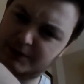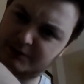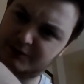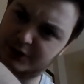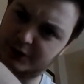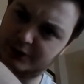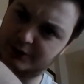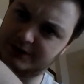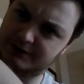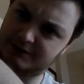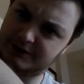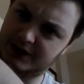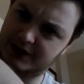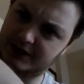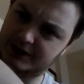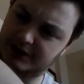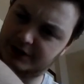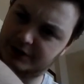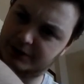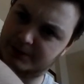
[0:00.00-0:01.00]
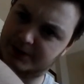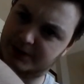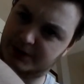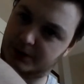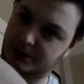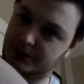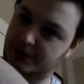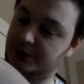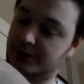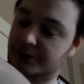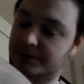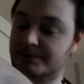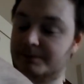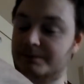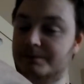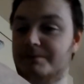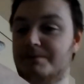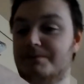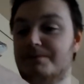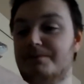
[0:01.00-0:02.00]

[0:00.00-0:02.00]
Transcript: three months old, if not a little bit older.